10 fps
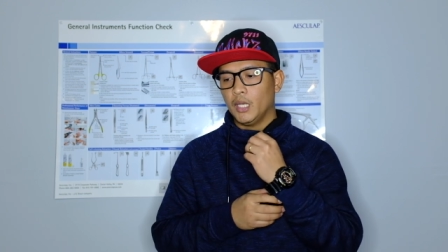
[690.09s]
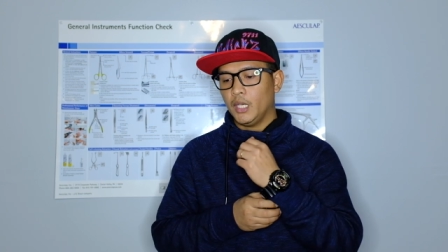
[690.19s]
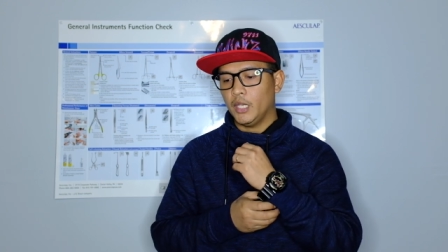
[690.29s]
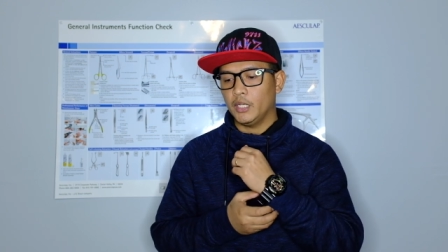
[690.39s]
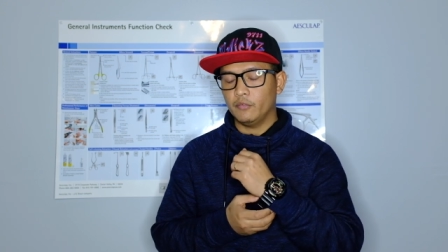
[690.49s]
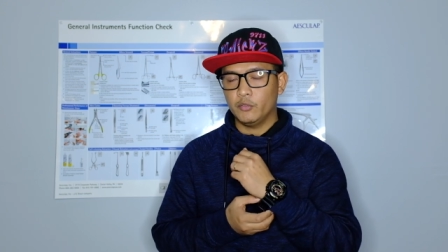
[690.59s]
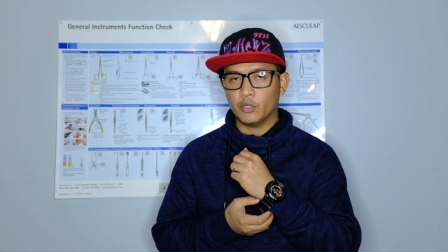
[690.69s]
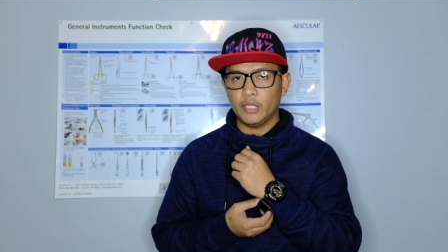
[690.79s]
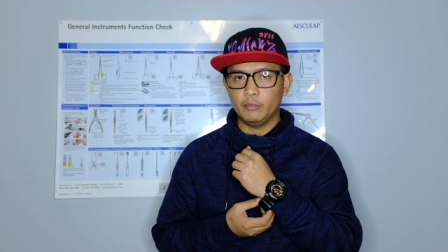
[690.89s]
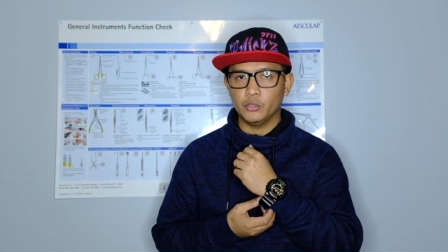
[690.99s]
And if you
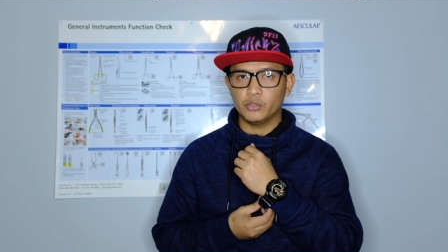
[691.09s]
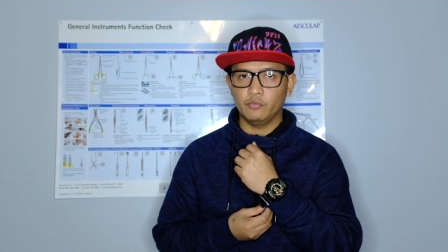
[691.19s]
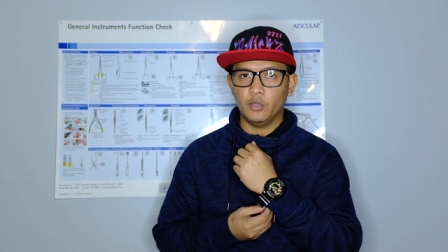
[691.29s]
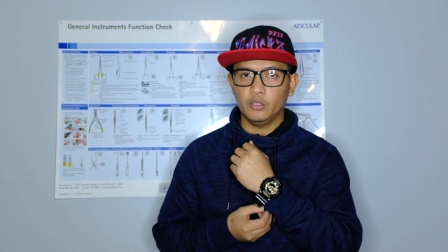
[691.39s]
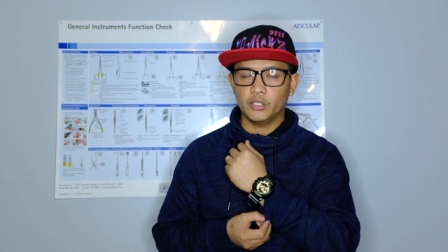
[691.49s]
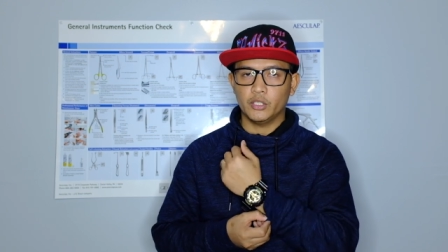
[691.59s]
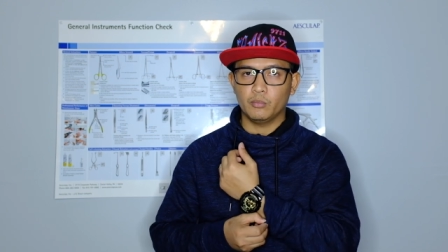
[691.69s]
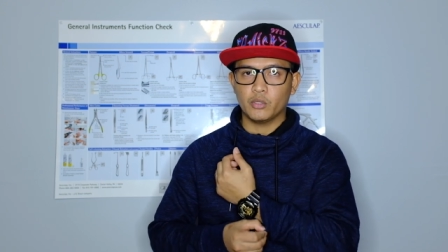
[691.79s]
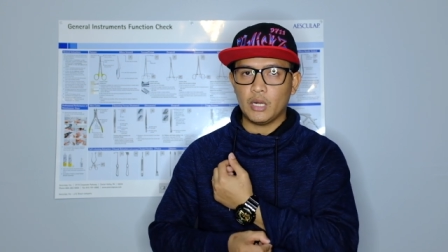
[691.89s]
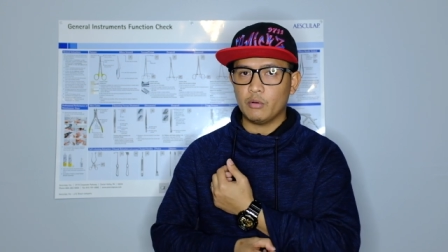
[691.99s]
are able to volunteer
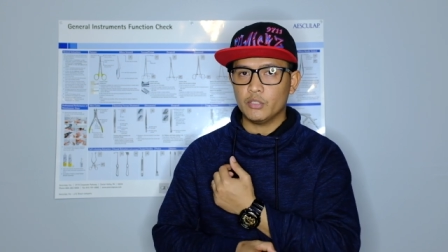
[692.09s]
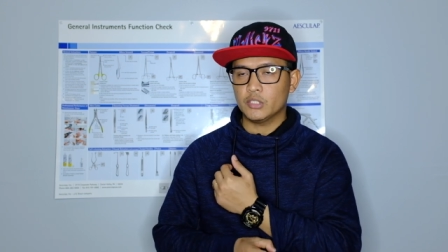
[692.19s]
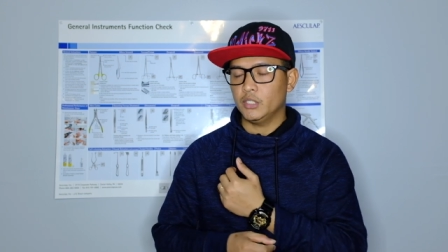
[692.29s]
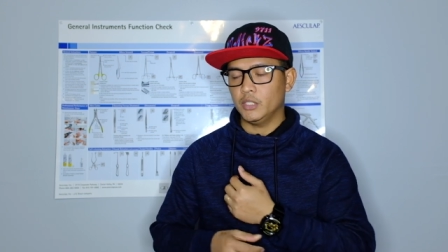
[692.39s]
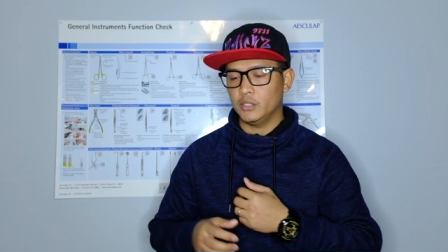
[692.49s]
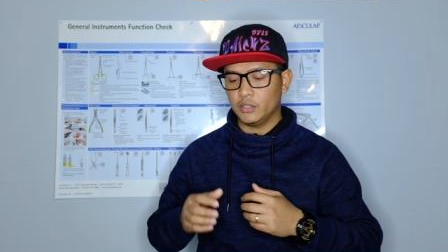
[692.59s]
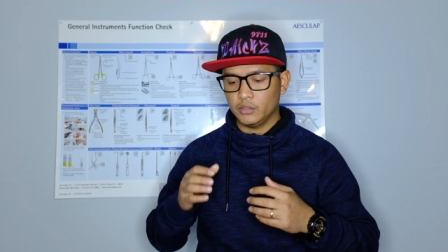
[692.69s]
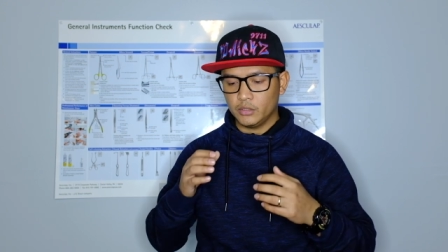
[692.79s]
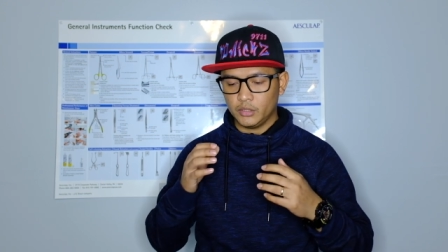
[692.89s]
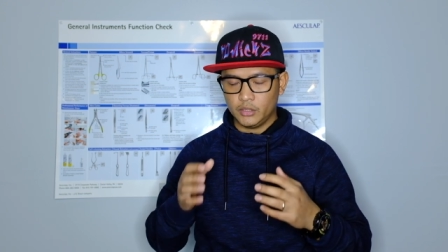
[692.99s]
more hours, then
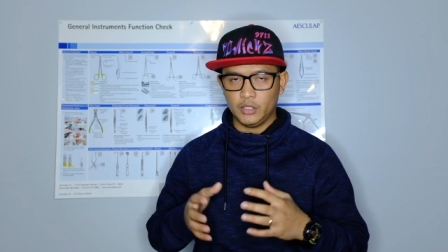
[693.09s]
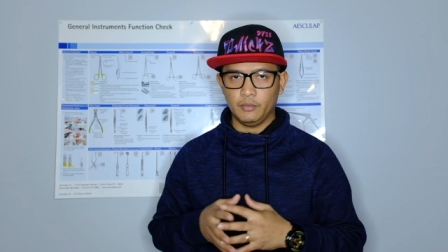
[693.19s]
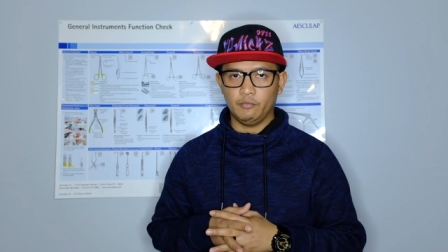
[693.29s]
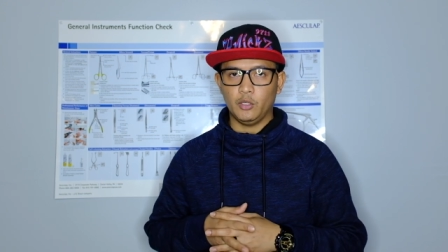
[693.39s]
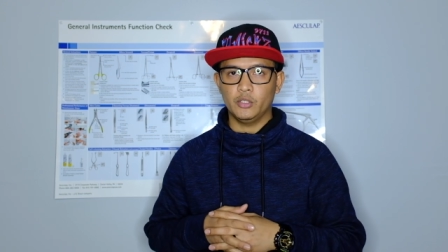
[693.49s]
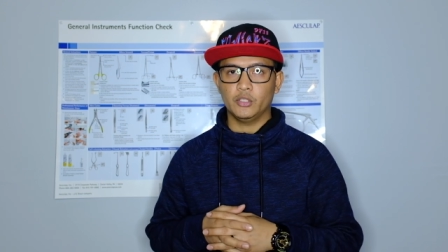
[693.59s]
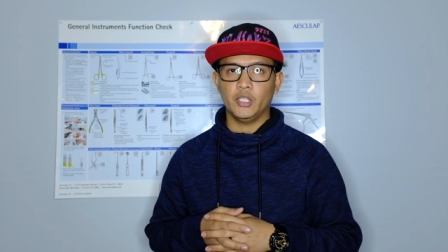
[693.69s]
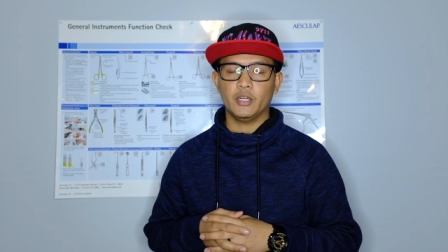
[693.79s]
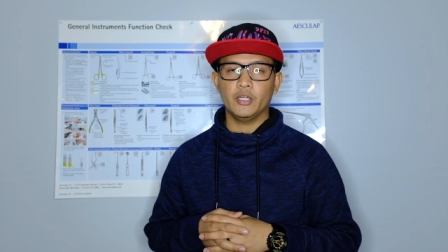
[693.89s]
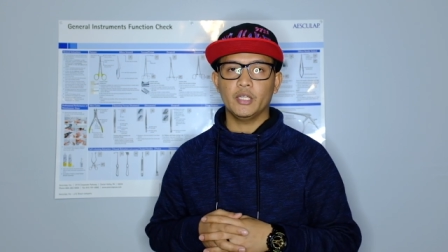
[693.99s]
keep
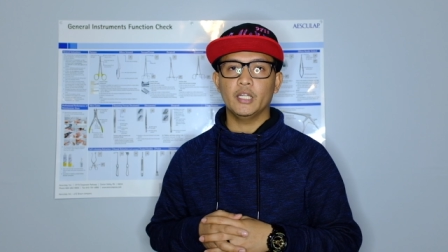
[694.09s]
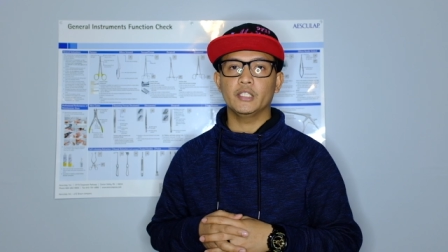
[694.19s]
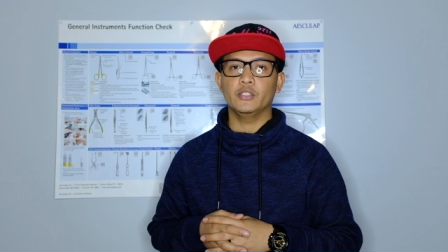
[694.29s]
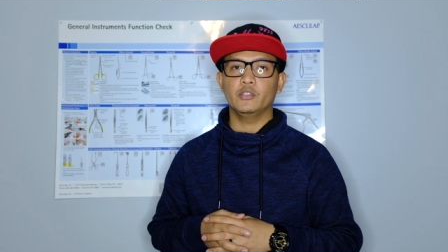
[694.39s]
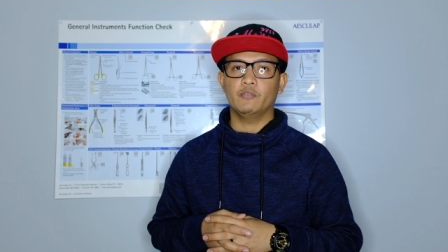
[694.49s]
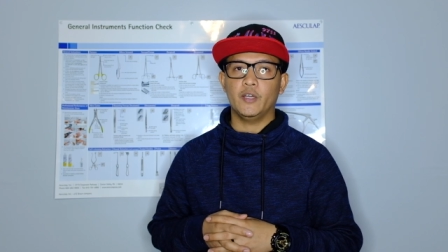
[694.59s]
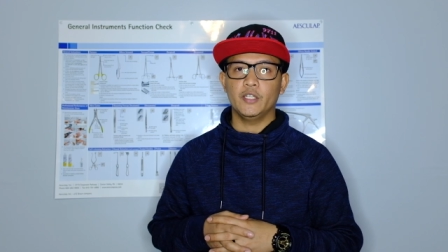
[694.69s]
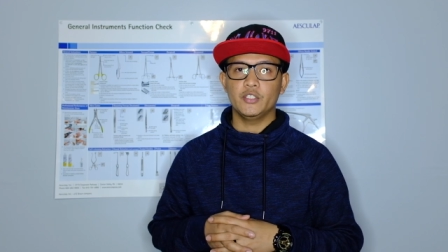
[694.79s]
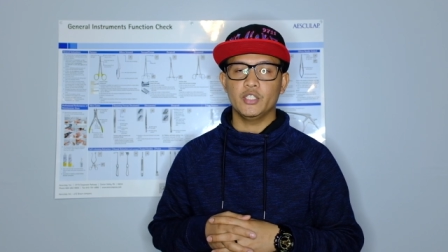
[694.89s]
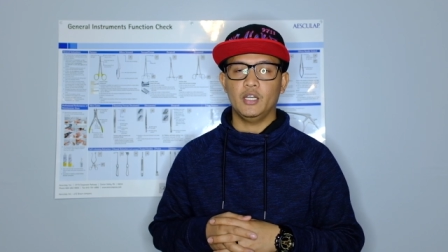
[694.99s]
volunteering until you find
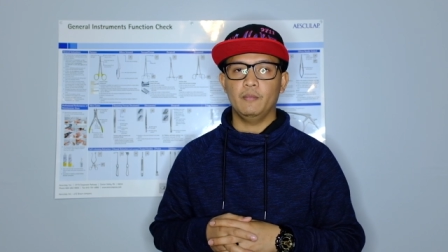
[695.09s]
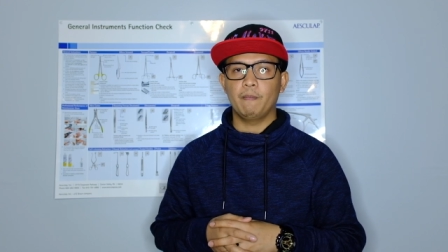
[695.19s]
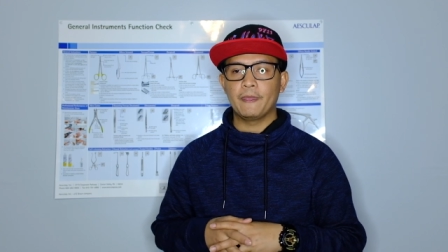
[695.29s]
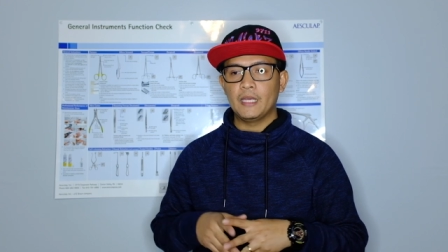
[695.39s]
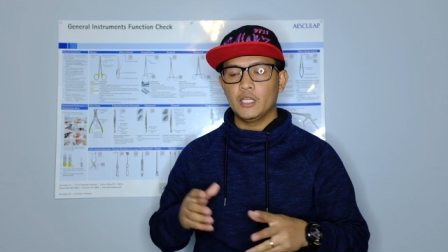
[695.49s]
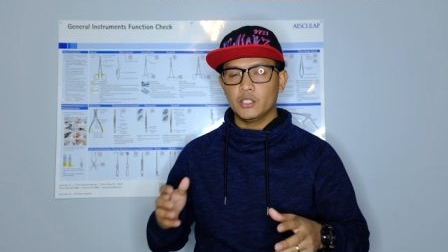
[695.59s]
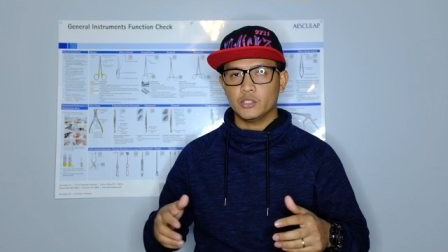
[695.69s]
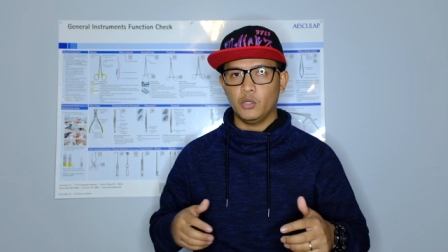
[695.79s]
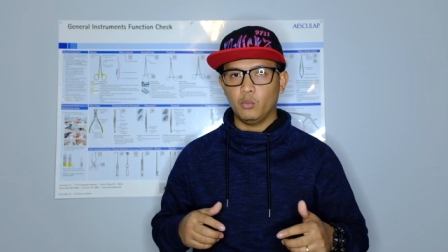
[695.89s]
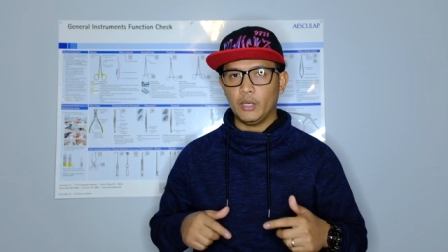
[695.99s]
a job.
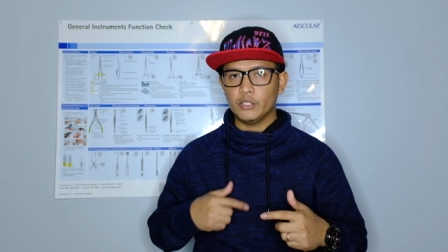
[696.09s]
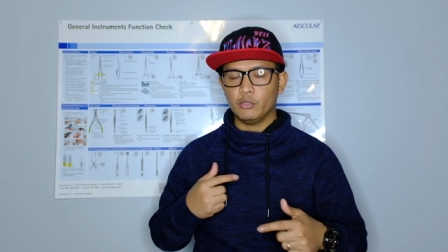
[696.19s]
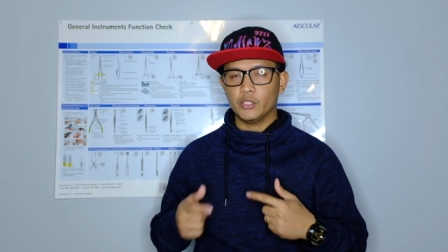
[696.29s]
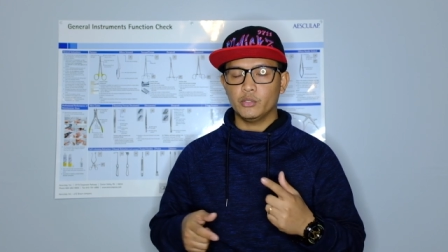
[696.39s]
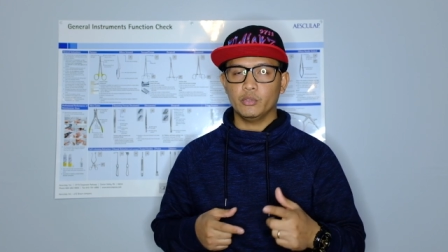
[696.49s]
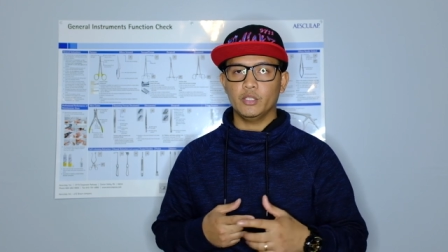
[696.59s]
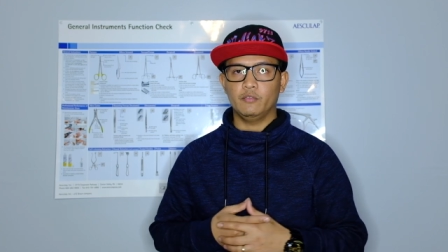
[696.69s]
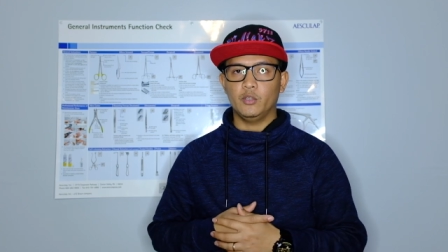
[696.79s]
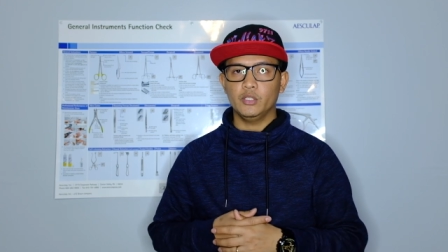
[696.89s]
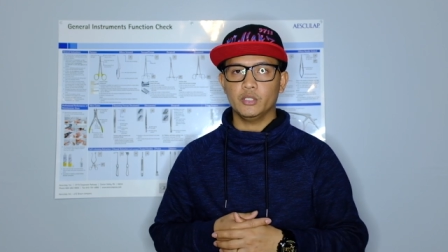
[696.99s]
So while you are doing the
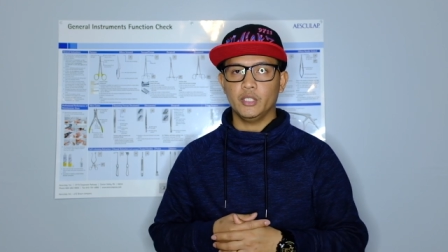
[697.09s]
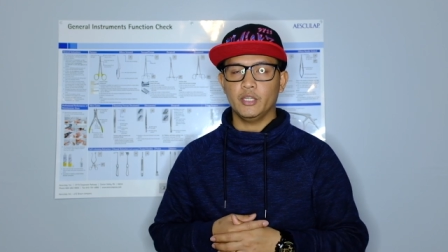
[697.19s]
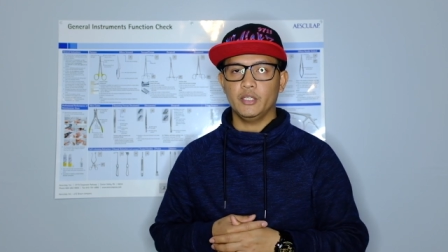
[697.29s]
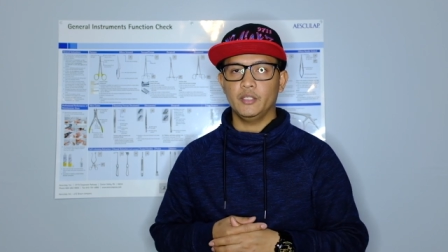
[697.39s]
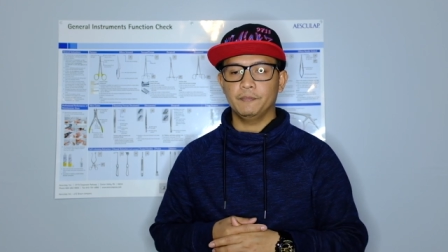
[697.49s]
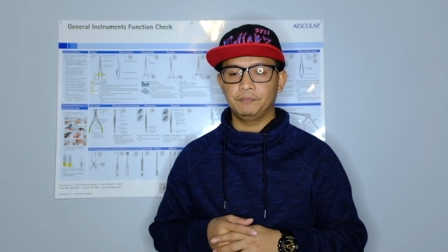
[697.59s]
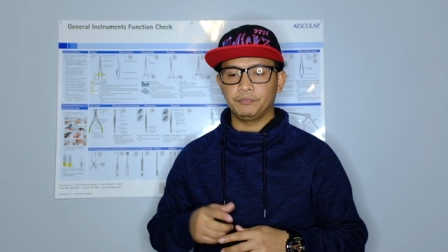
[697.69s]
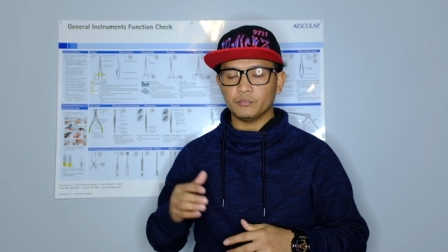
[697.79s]
volunteering,